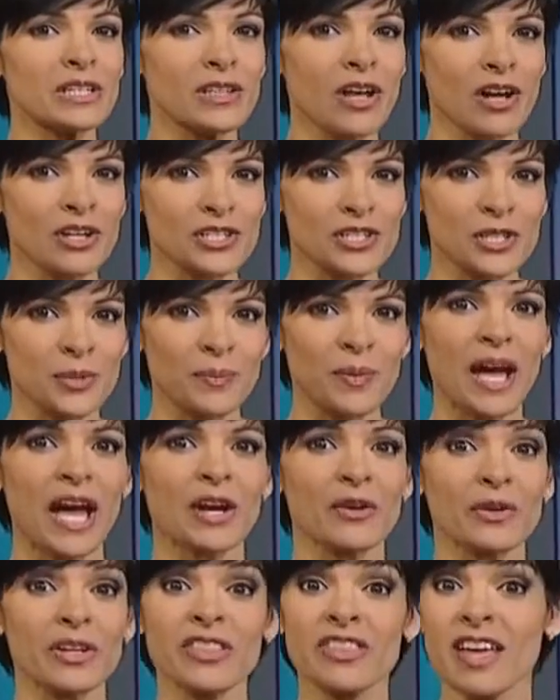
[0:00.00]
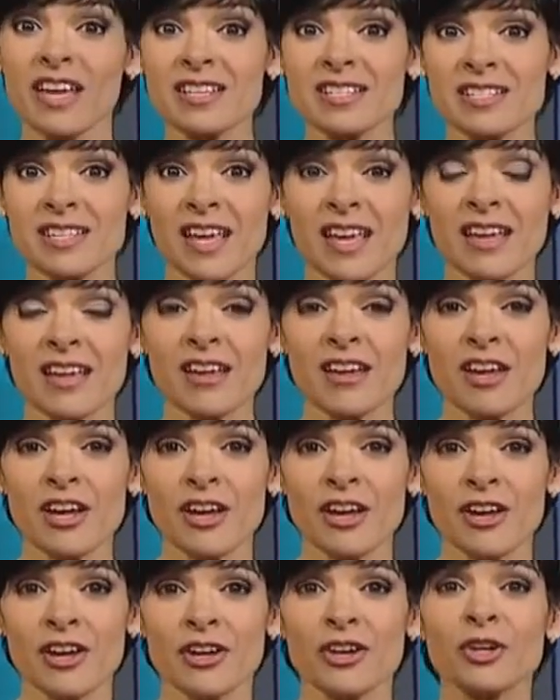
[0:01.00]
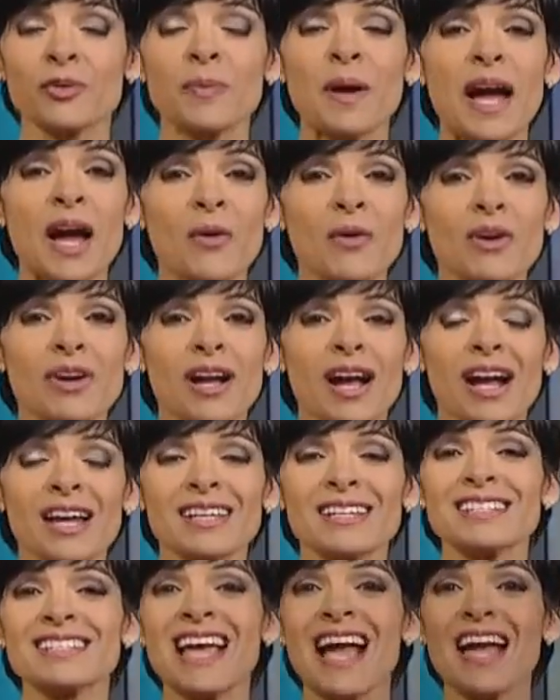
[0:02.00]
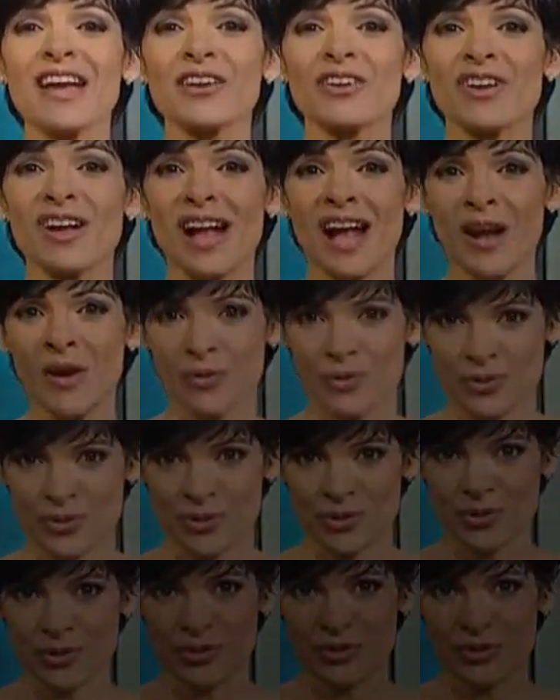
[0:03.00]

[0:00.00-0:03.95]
His company's home battery technology is causing a lot of hype after all,